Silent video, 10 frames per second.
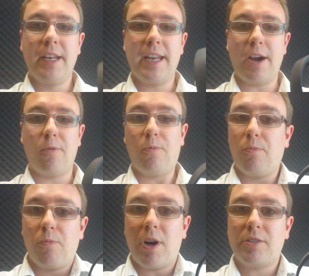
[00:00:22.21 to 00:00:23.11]
Now
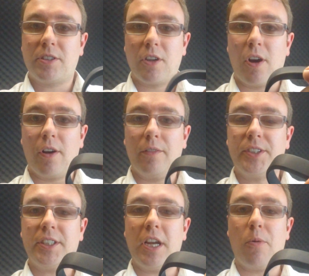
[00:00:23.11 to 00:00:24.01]
whilst
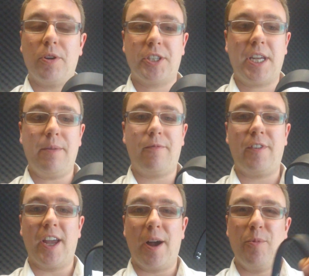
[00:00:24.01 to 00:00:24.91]
obviously I want to keep
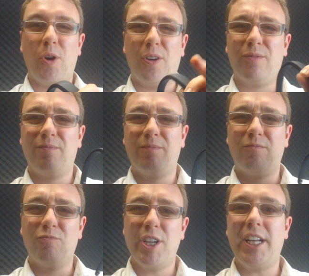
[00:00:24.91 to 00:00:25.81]
fit, I'm not
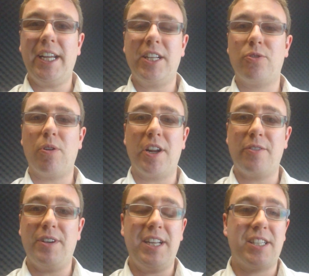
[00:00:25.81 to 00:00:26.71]
really into it. I
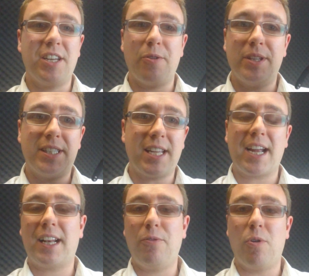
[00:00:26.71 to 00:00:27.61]
don't need to know
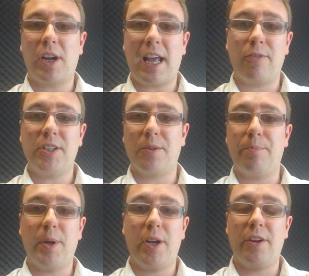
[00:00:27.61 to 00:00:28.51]
exactly what calories
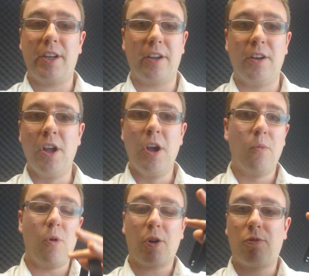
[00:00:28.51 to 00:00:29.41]
I'm burning and
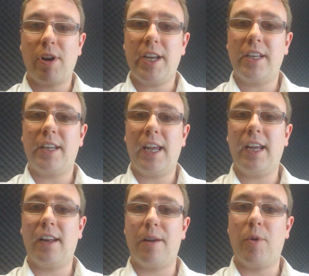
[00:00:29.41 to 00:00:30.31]
what gradient
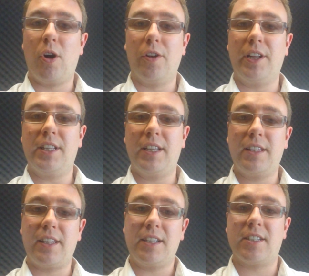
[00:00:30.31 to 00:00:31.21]
hill I'm on and
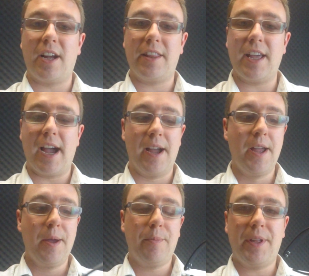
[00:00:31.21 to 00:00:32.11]
things like that.
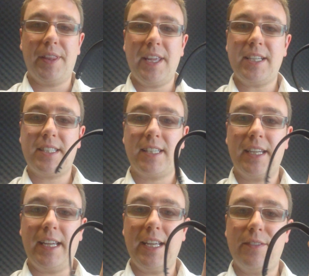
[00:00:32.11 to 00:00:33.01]
But this
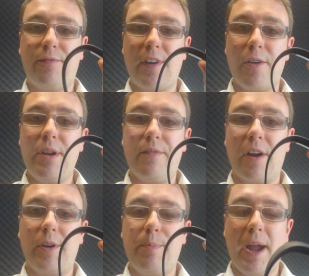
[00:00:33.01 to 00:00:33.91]
is very,
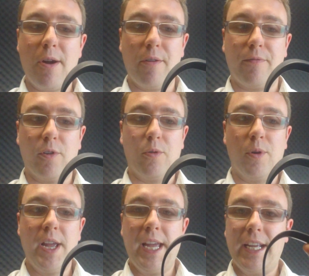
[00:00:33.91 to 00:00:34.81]
very
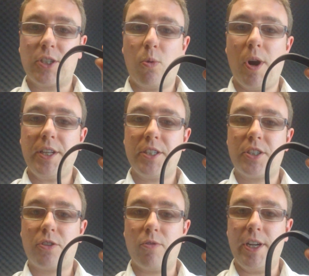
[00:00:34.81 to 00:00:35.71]
powerful. It's quite
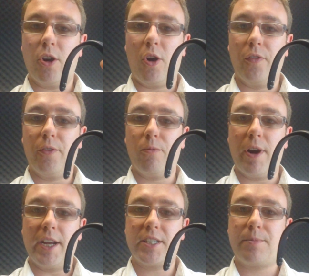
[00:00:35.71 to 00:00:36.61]
discreet on the
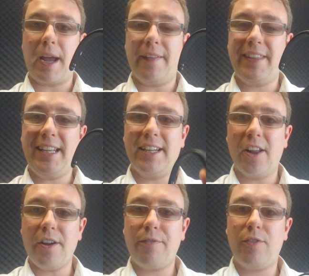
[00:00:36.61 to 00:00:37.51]
wrist, and the
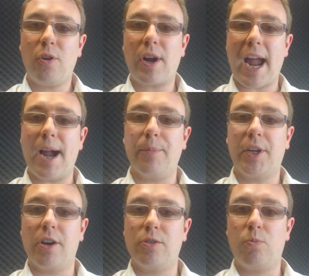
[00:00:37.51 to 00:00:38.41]
LifeLock app
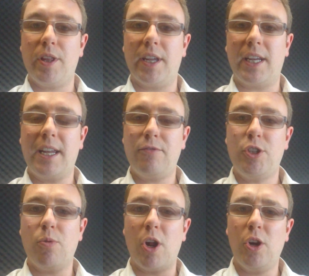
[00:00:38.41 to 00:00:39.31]
that goes with it
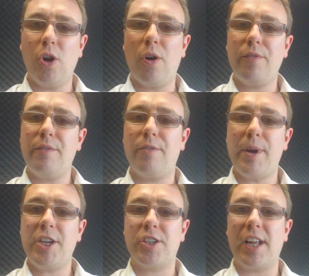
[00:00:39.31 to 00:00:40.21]
gives you a lot of
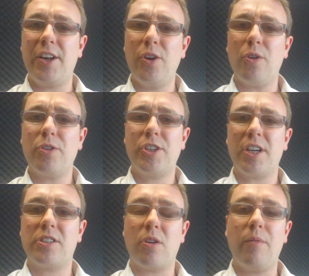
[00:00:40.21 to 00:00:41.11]
information, and not
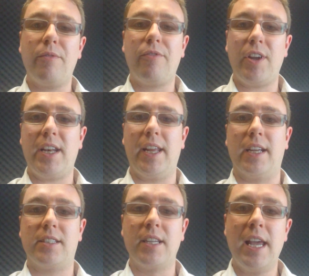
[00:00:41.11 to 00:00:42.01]
just on
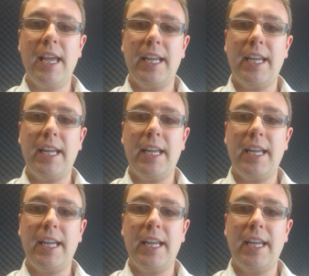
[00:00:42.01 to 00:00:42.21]
fitness.